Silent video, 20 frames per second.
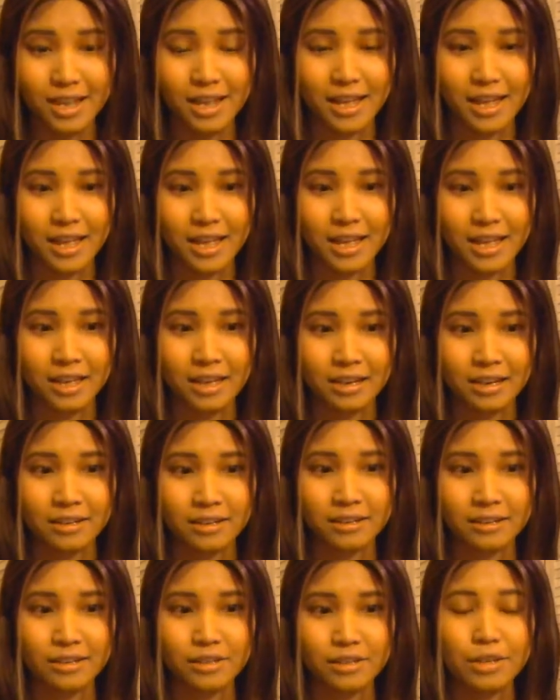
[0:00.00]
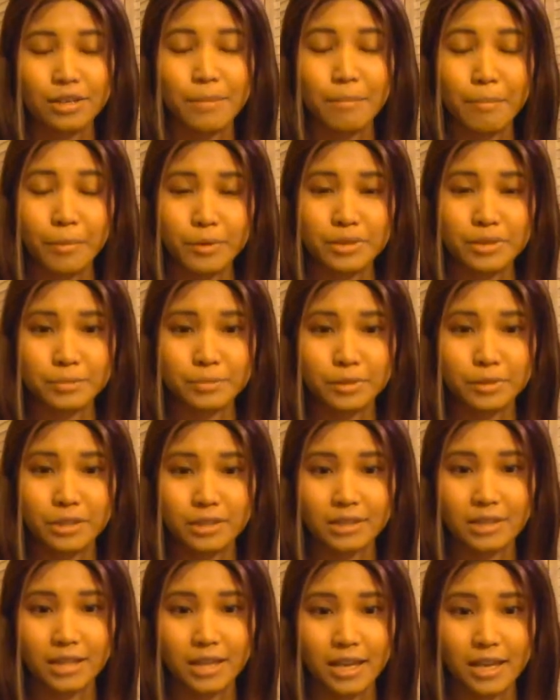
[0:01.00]
And the most
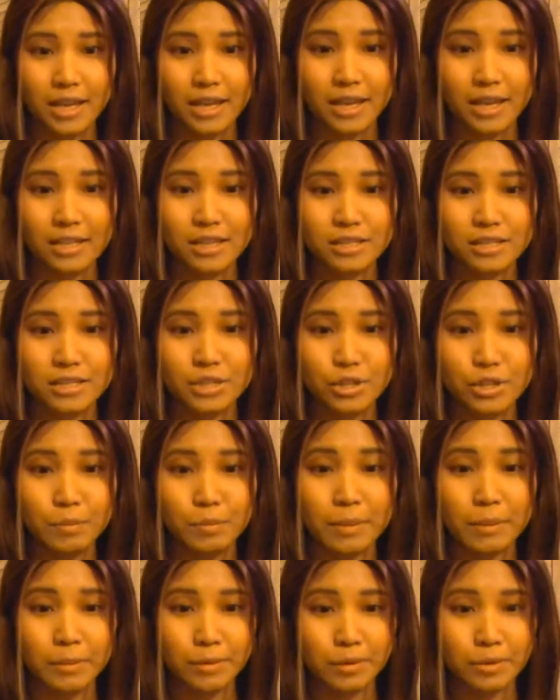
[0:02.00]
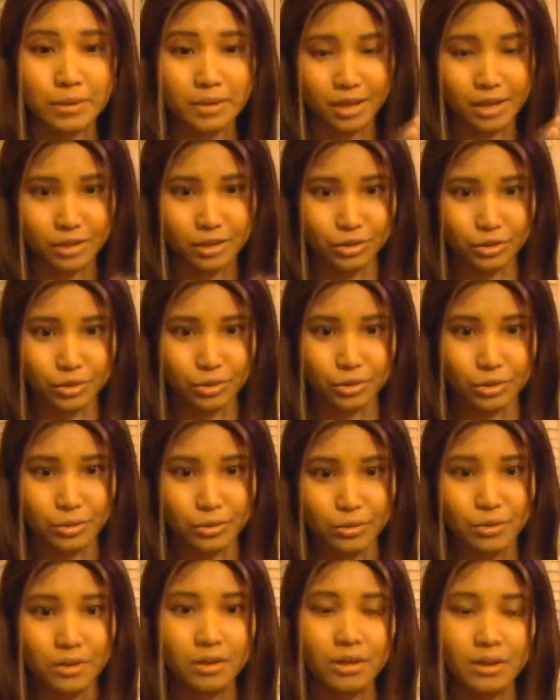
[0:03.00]
important thing is to be able to get
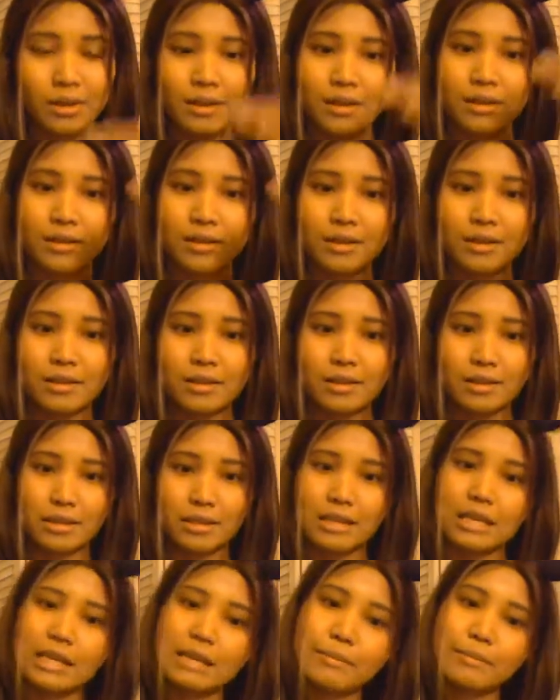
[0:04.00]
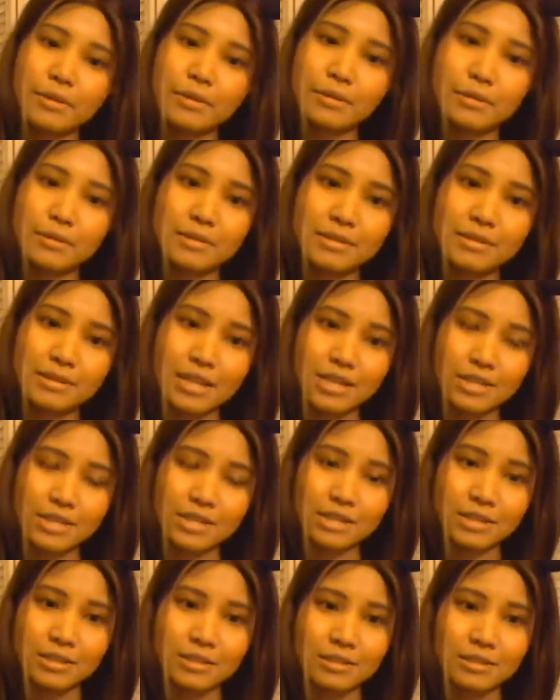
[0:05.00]
through the chemo
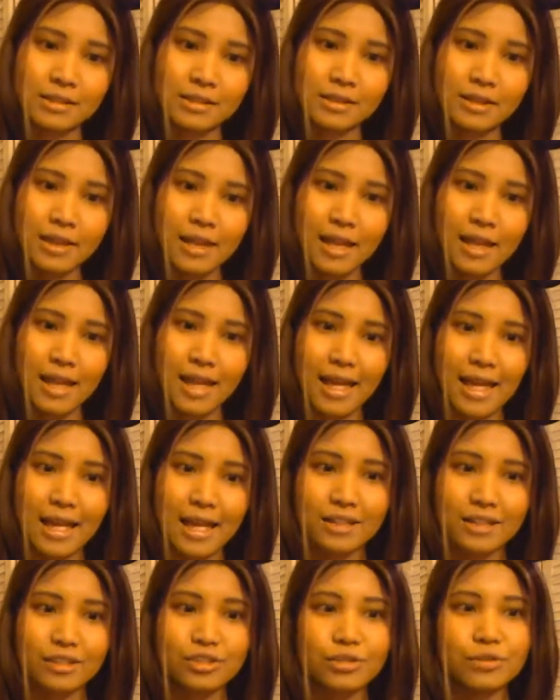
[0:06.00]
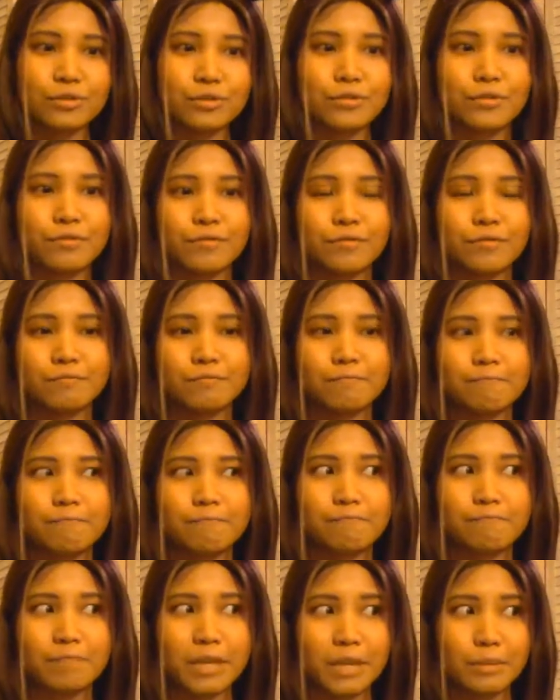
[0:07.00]
sessions, and to
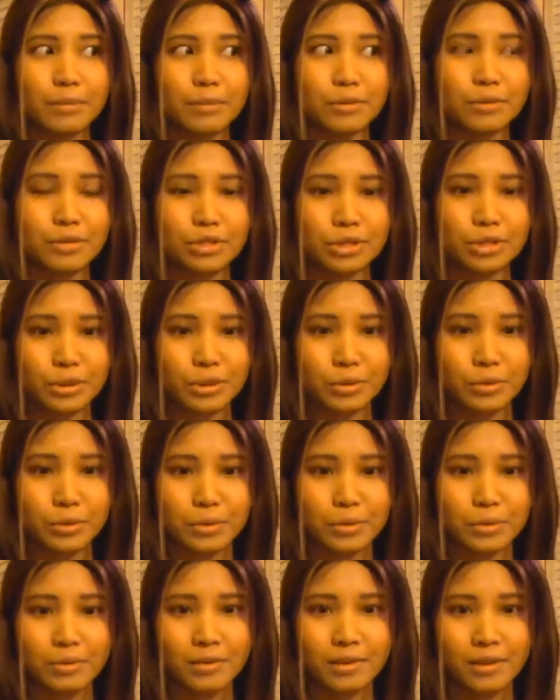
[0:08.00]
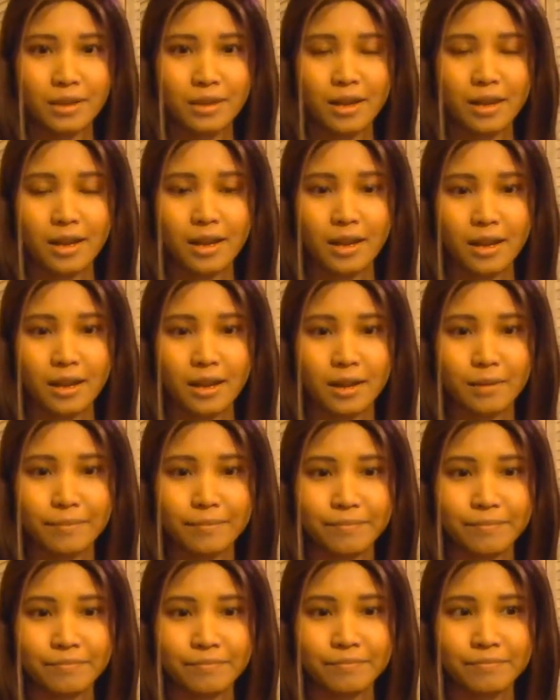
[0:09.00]
be able to
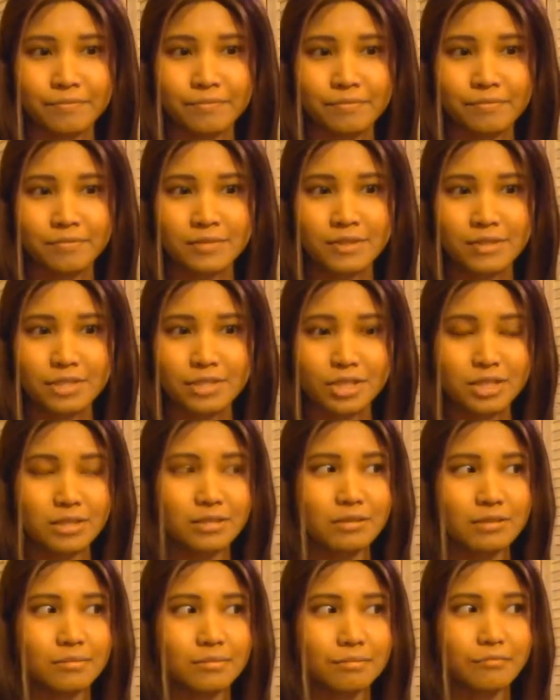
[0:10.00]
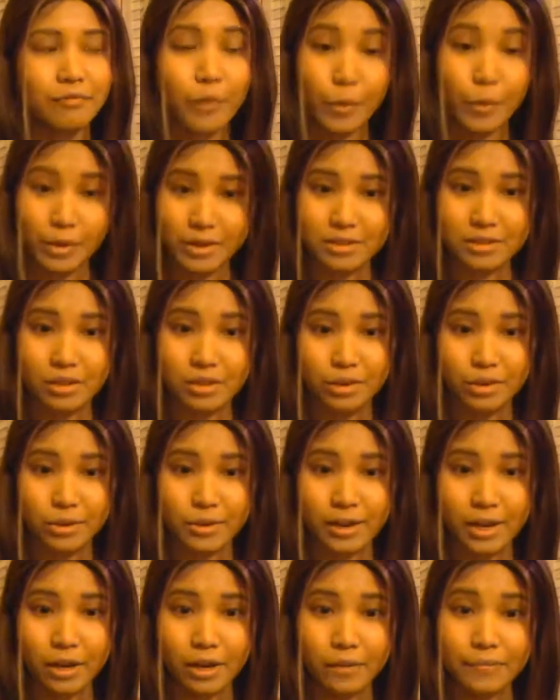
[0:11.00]
um, just focus on your
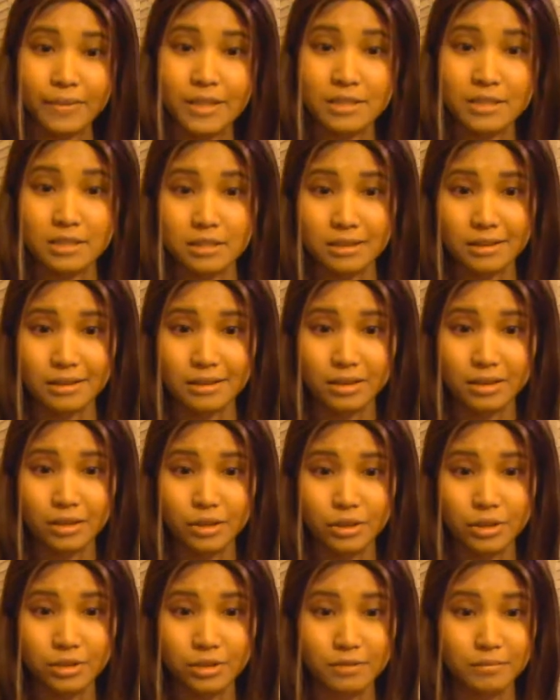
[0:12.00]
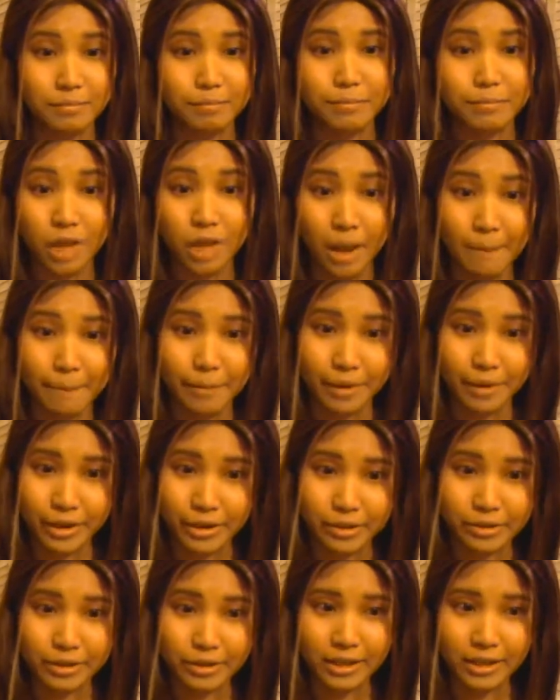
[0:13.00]
health. That's the top
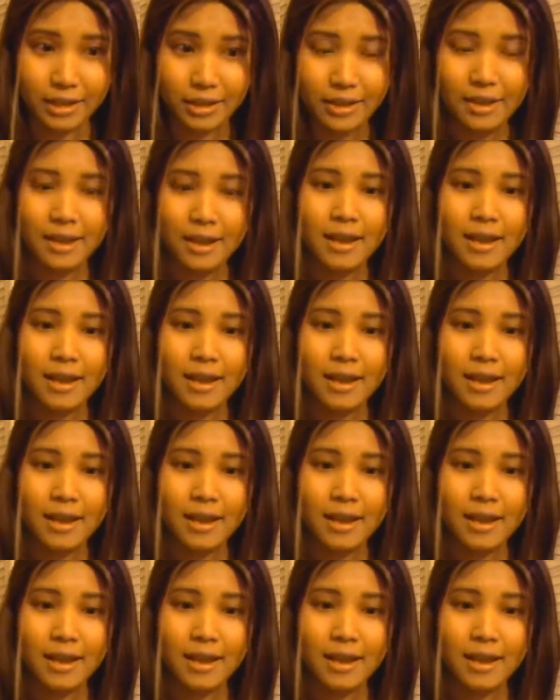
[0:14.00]
priority.